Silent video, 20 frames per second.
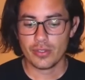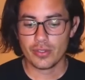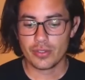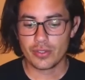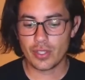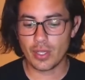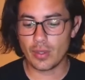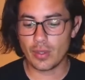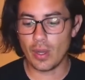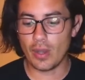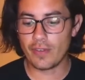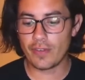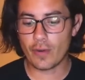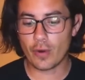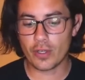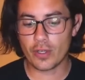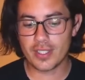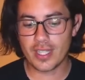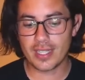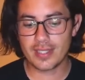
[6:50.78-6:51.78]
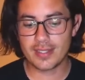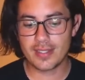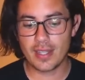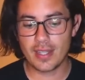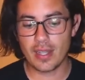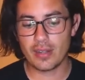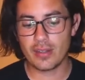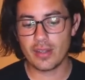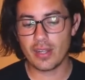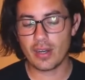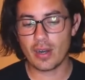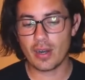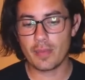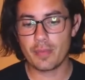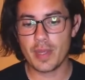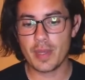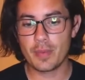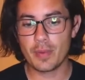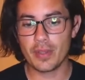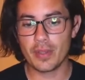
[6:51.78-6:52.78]
So of course that there are
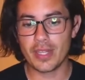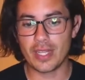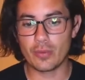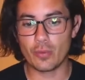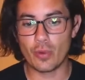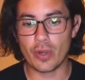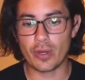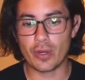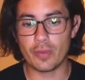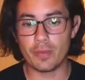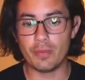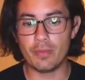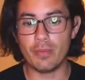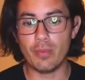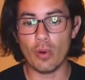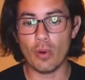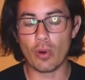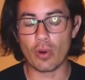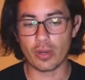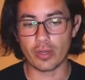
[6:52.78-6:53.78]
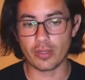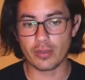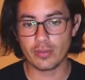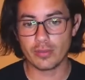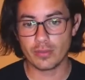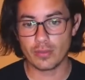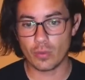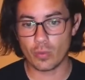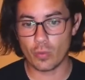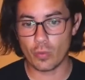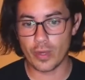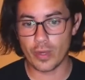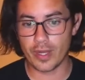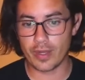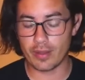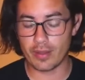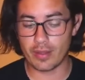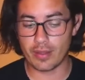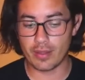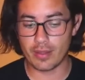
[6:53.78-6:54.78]
people that were born
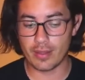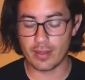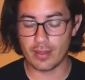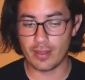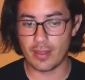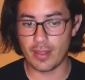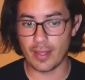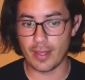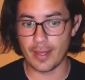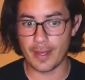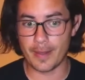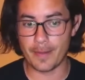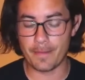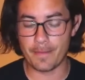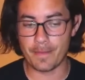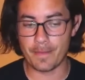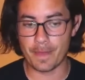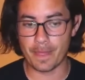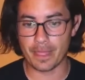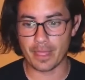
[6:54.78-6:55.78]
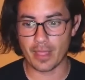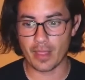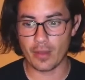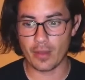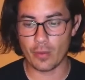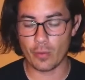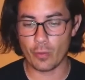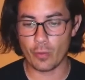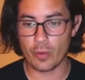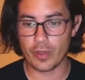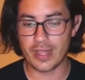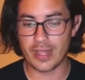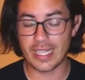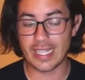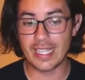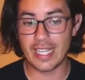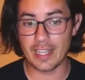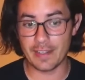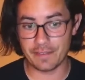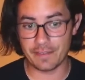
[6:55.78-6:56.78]
with the
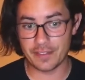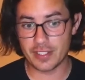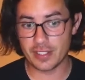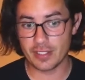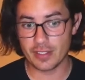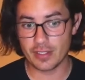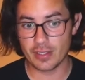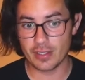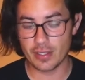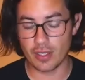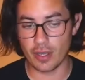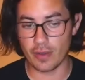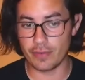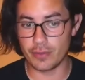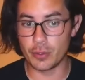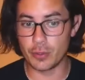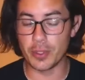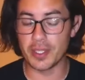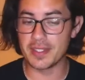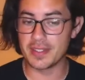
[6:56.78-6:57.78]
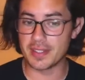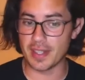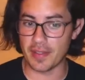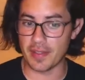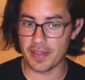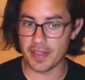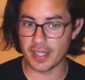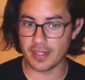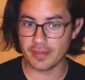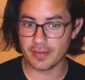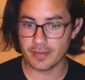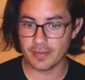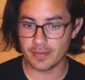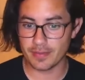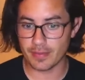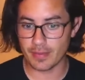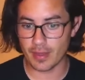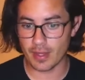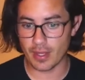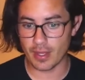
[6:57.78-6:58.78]
gift of doing something,
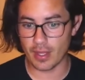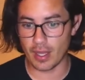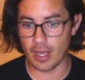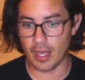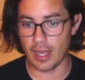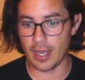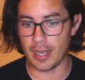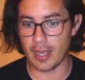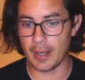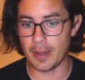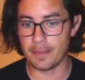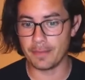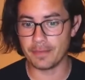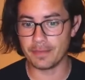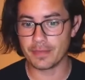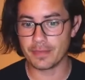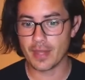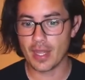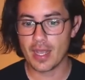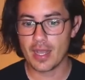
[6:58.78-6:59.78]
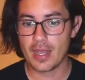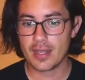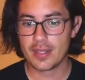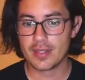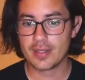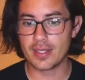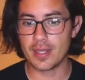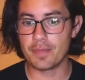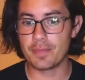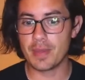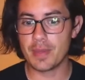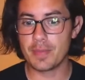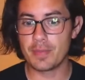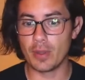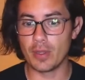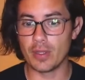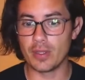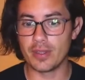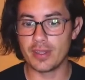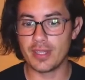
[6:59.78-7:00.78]
some
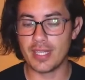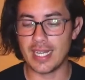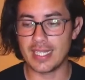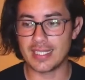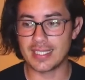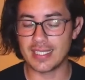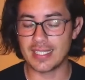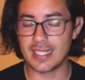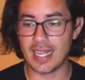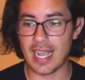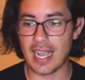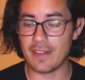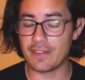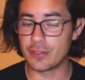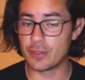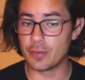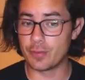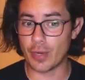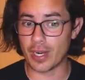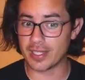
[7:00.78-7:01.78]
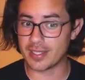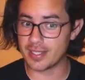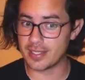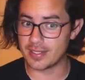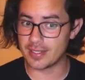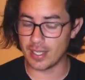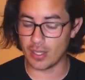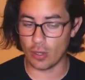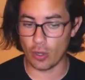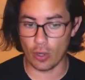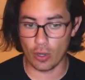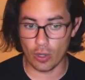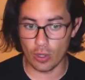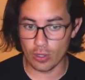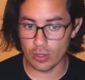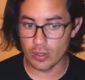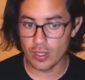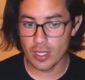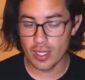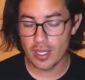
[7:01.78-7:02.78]
people that have to practice the
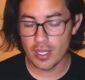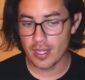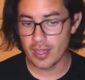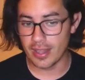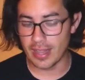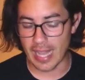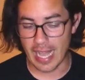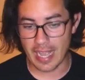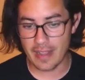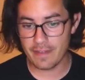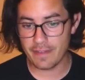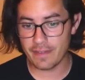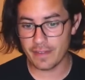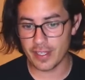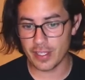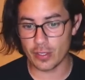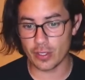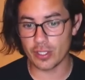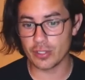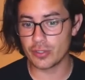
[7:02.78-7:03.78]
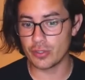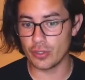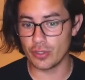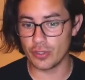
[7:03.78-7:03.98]
whole life in order to